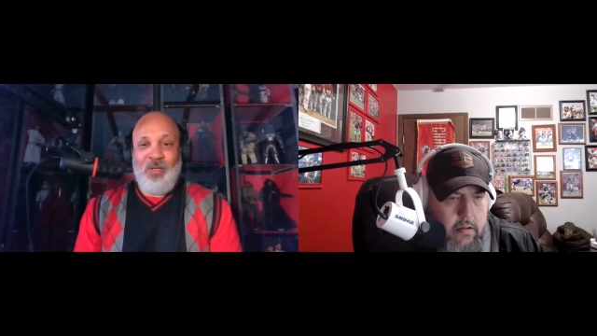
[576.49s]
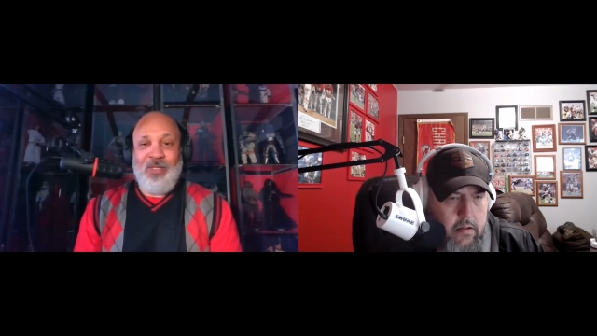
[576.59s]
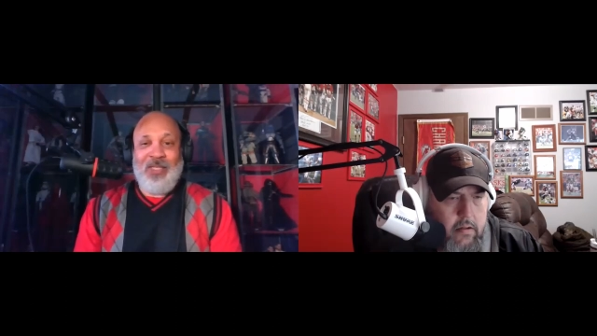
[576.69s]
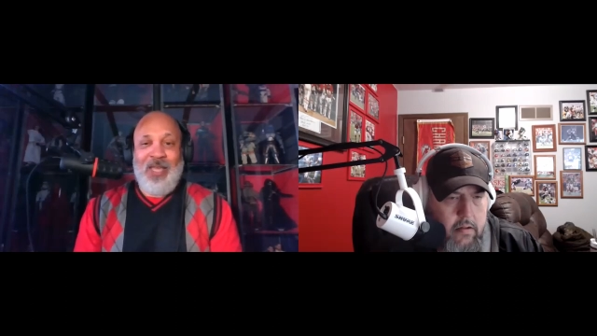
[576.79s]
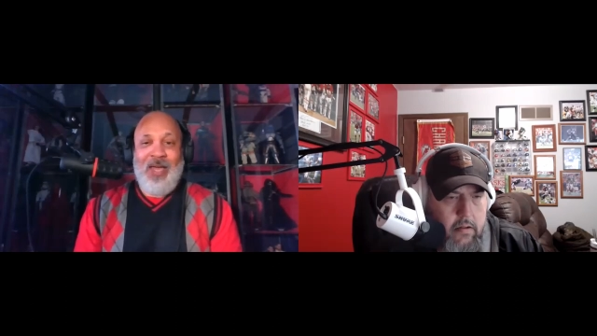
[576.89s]

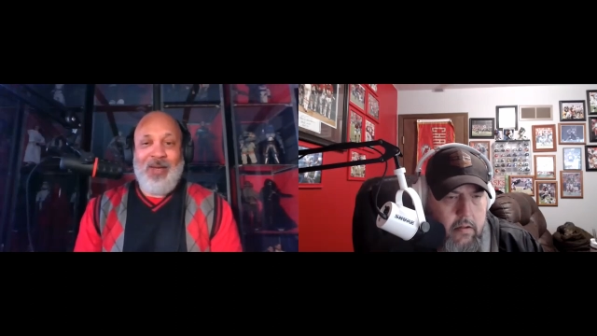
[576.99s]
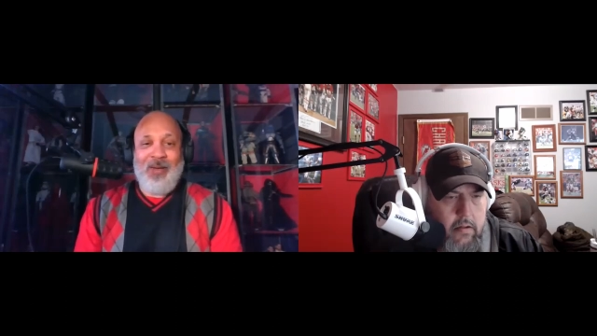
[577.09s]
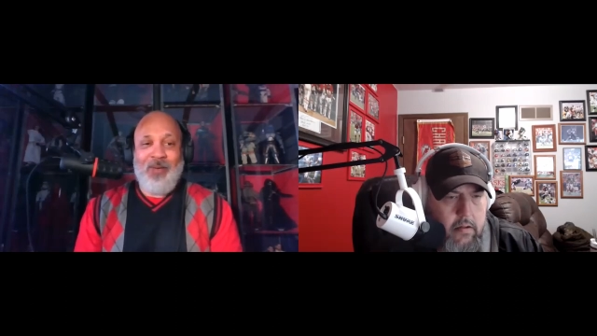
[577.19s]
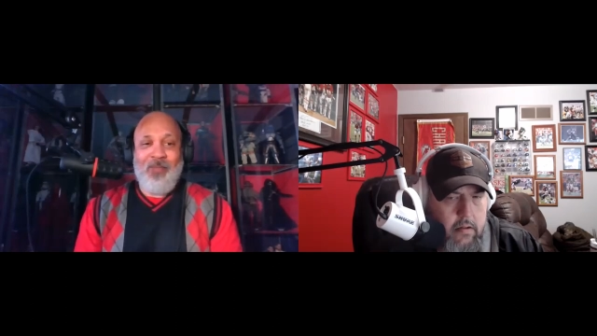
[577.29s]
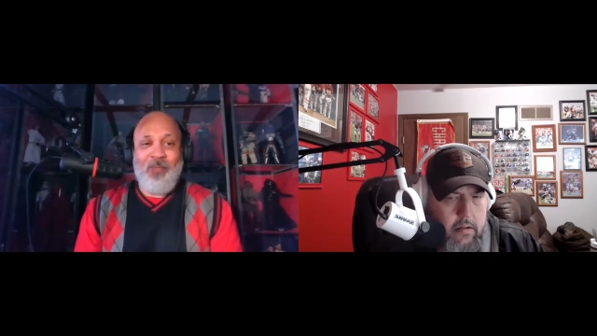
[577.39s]
Speaker 1: a
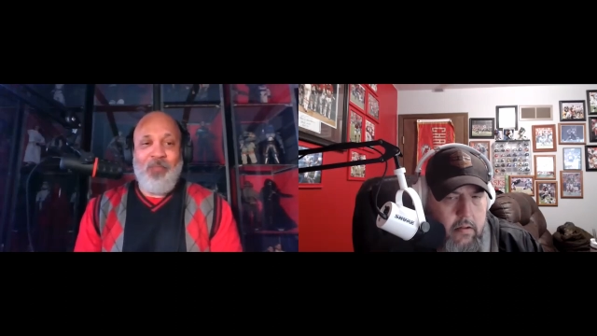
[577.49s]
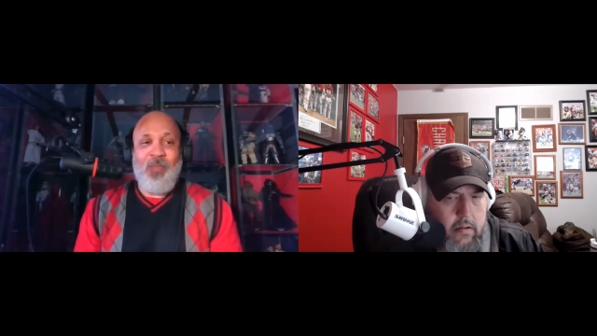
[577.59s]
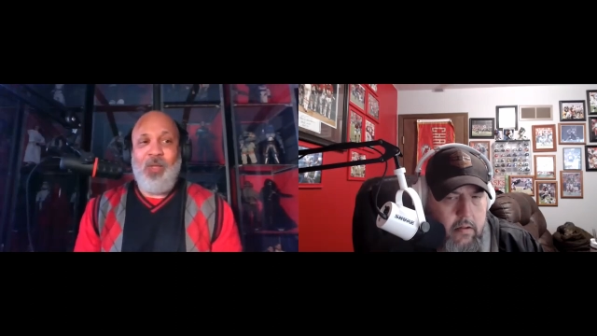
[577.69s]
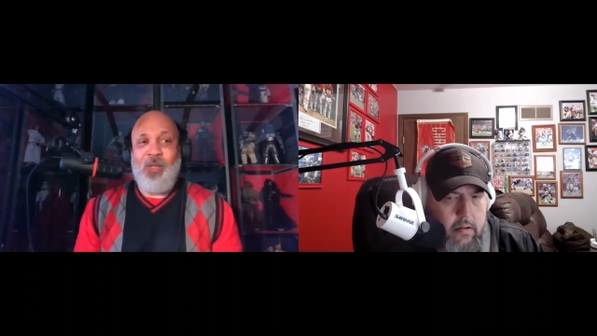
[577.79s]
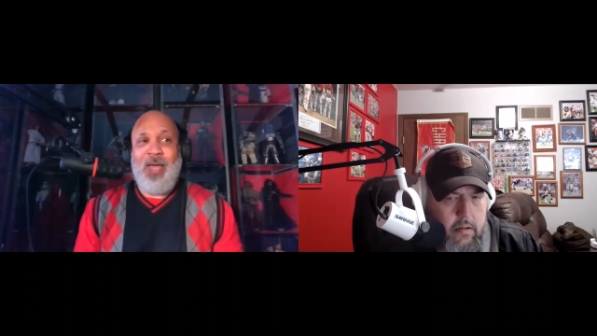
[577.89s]
lot
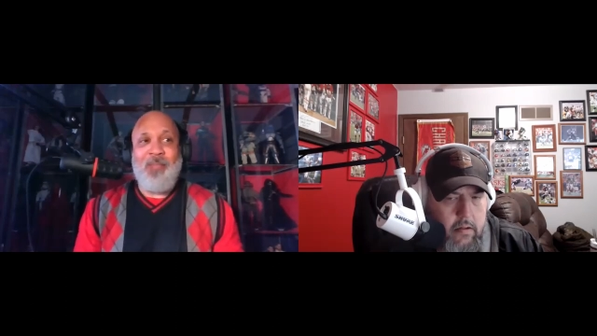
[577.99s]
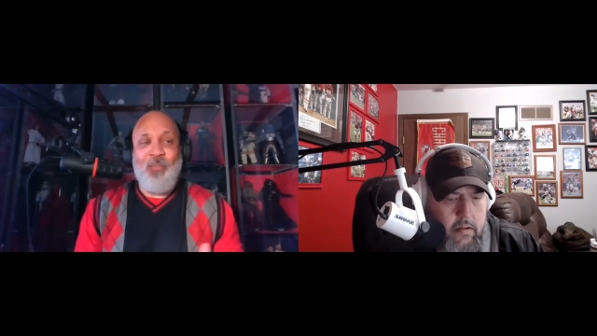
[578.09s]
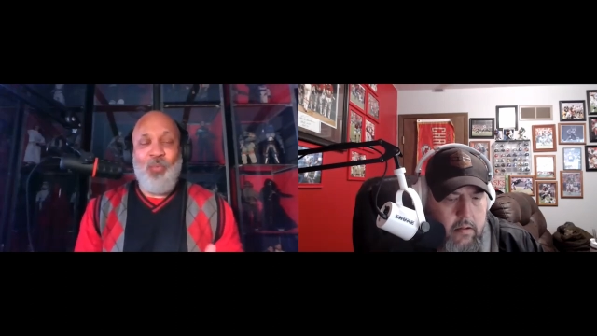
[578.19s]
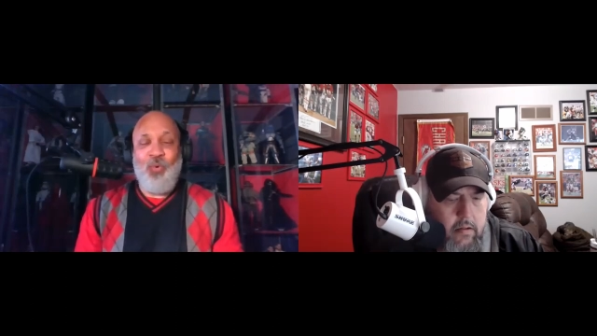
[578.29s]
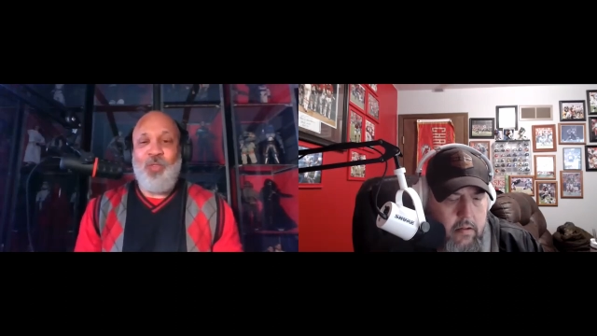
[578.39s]
a lot
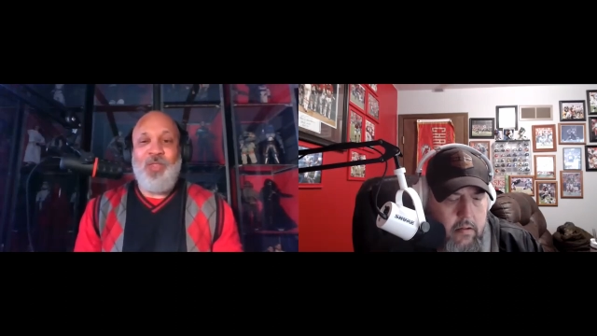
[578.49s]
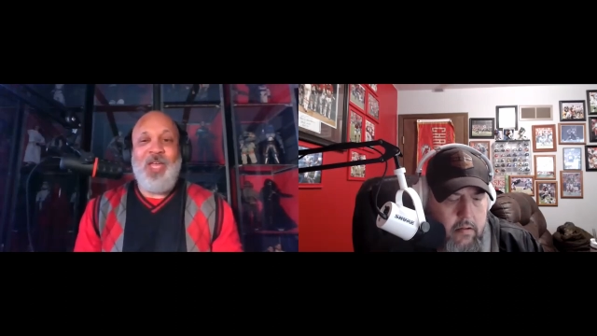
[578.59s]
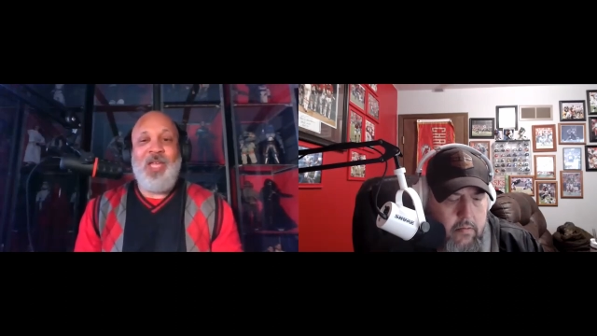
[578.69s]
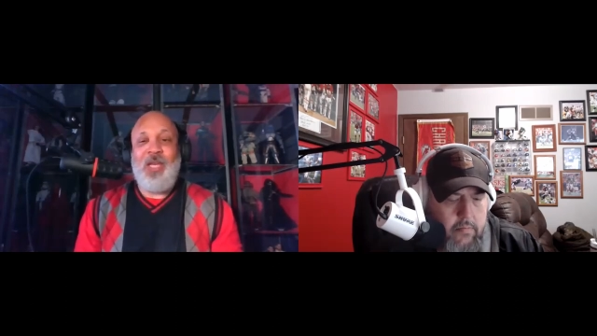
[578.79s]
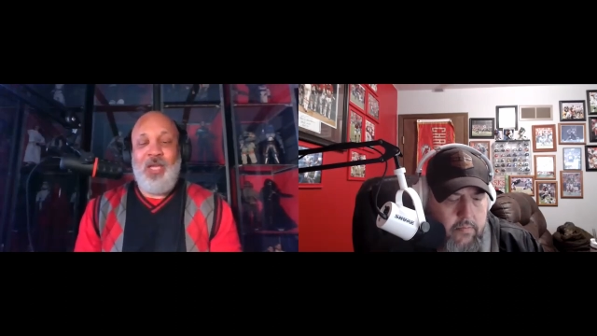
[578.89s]
more
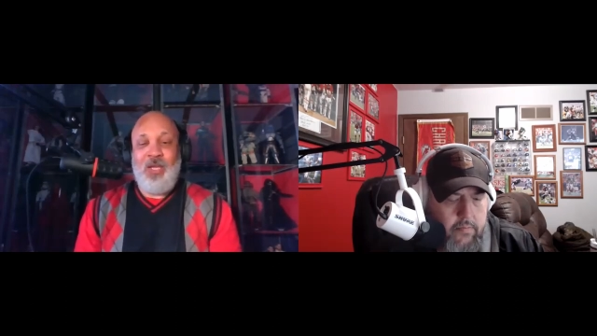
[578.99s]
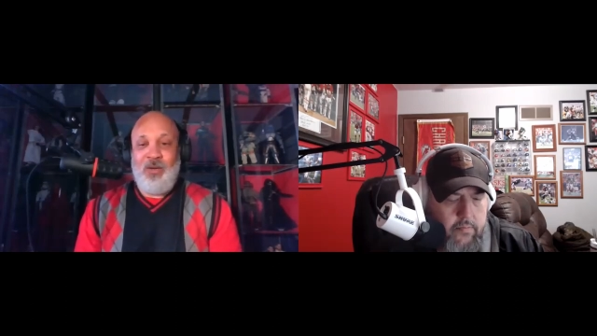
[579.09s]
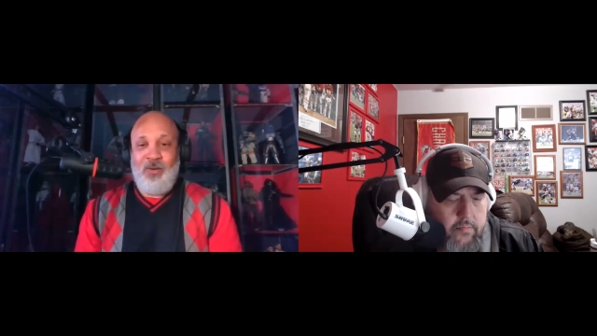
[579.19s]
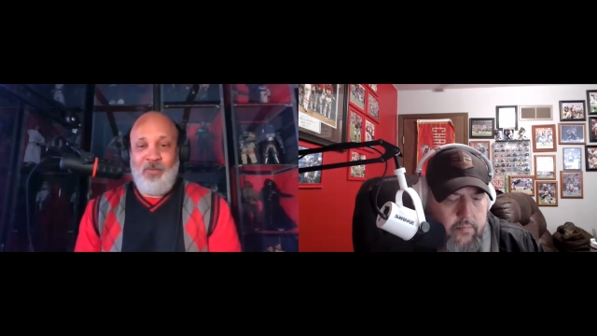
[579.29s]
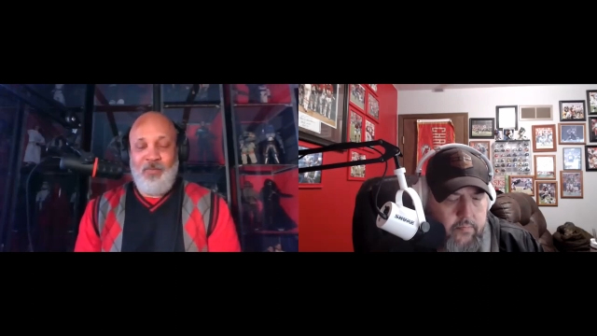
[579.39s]
than they did